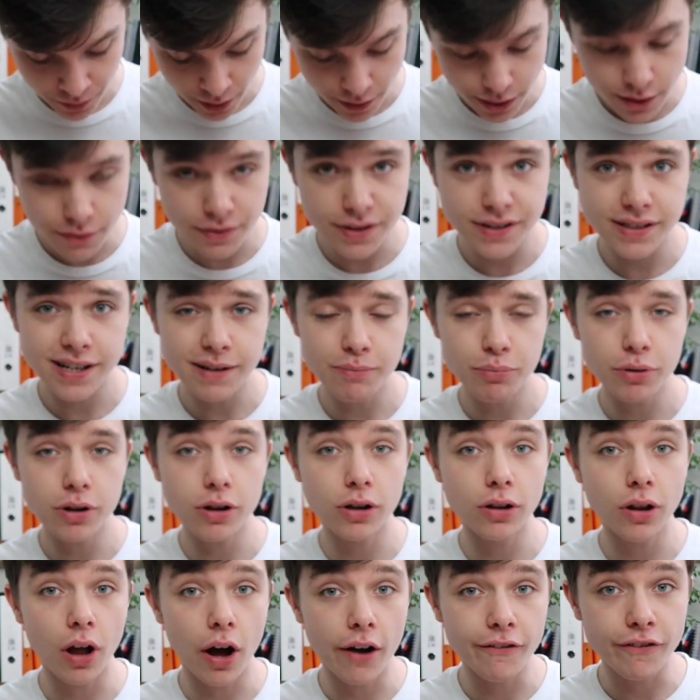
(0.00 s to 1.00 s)
The
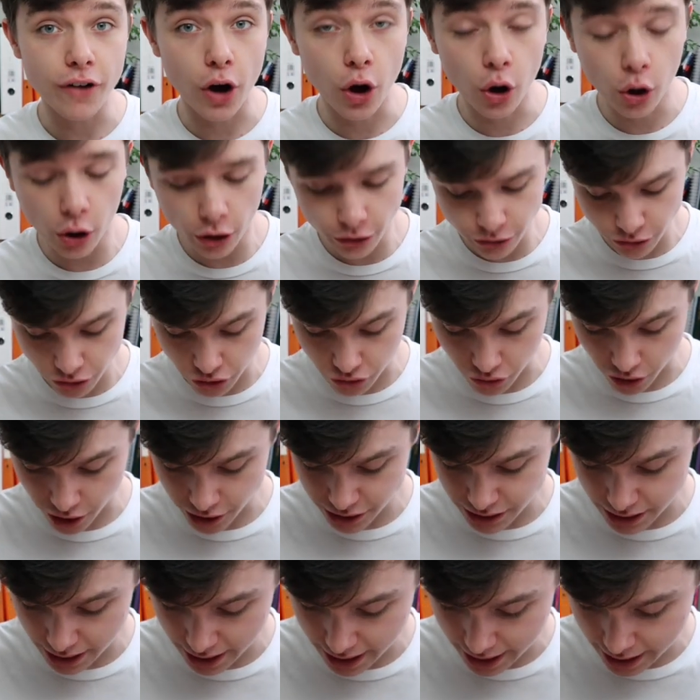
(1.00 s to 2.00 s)
reciprocal of
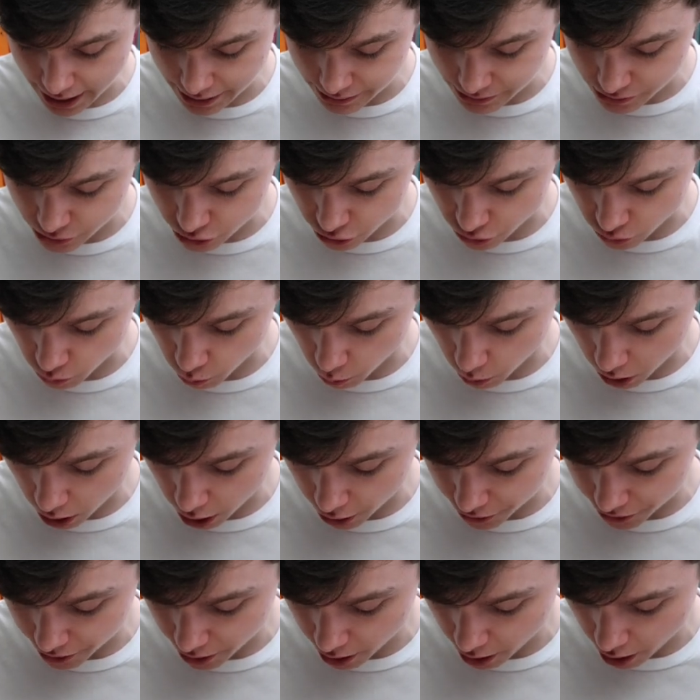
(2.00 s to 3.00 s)
100 is just
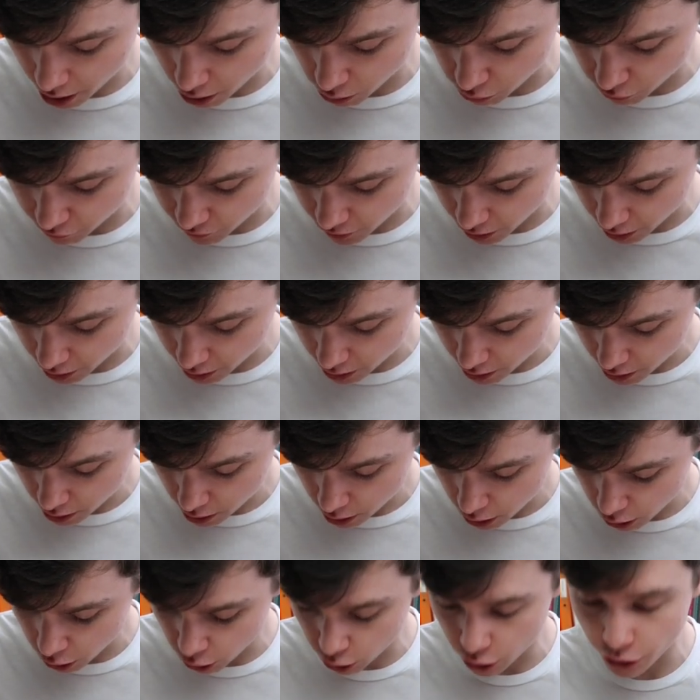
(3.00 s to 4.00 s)
1 over
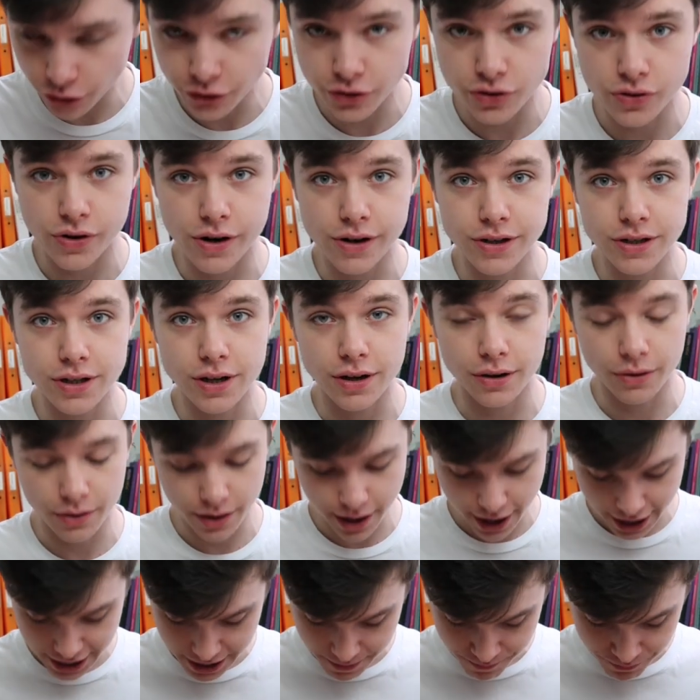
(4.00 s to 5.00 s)
100,
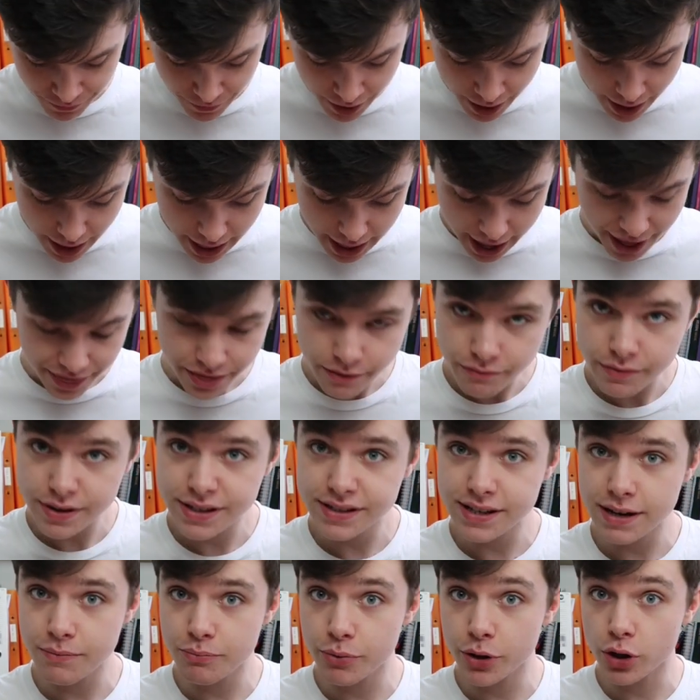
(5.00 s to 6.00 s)
okay? And the
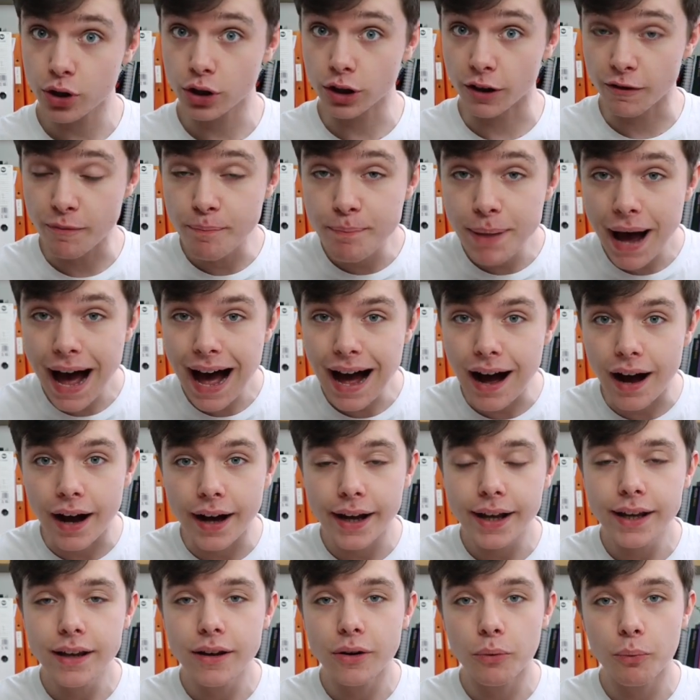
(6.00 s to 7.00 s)
reciprocal of
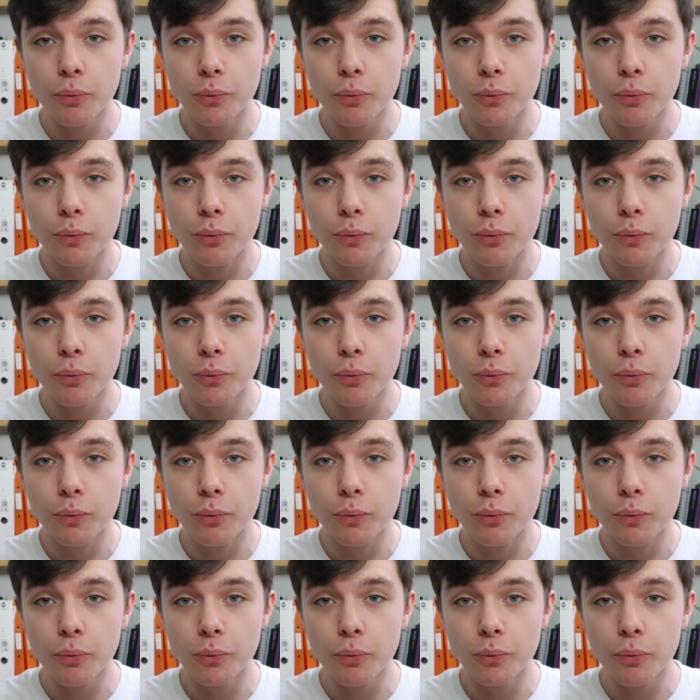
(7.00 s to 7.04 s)
pi,